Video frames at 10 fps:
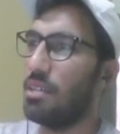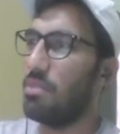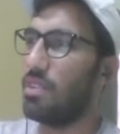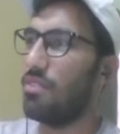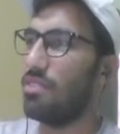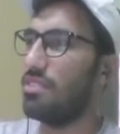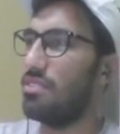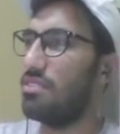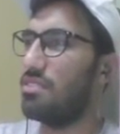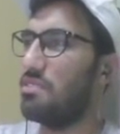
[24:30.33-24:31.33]
But for the
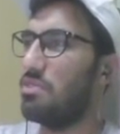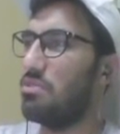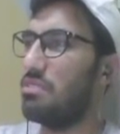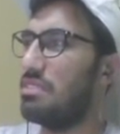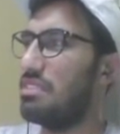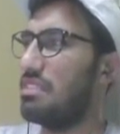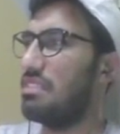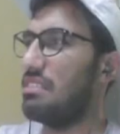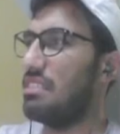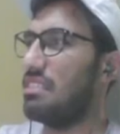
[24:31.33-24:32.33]
others, we don't
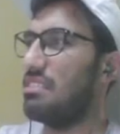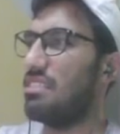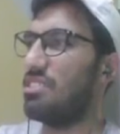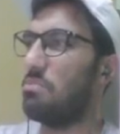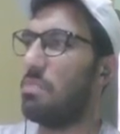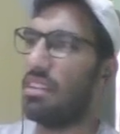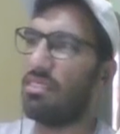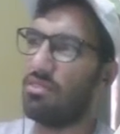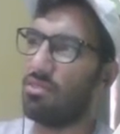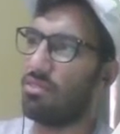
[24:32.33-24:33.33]
see any such
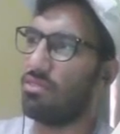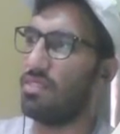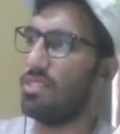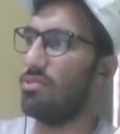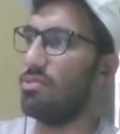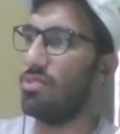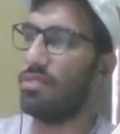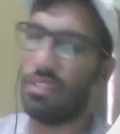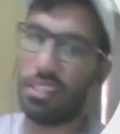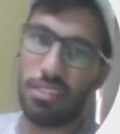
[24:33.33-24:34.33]
patterns. Okay, so we don't know
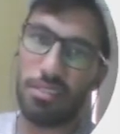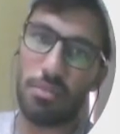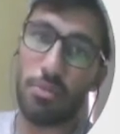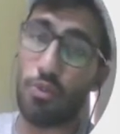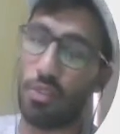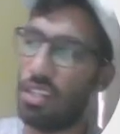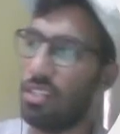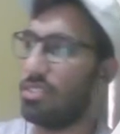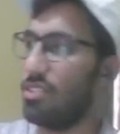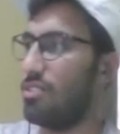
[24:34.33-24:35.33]
if there is some
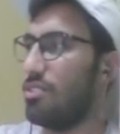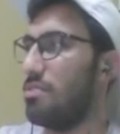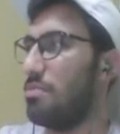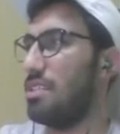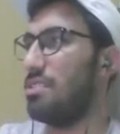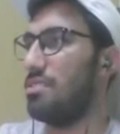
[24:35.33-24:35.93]
correlation or not. But